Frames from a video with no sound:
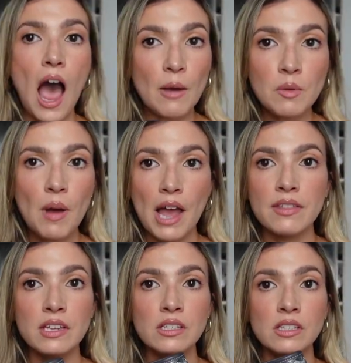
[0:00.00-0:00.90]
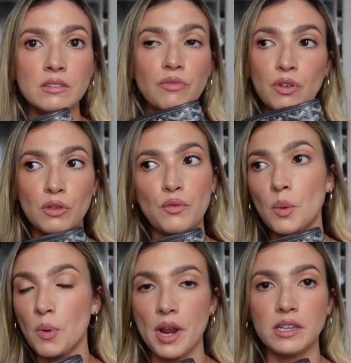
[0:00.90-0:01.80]
I would buy this for the full
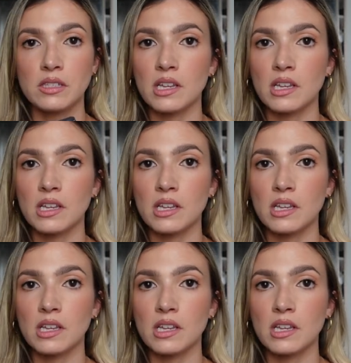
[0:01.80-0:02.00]
price.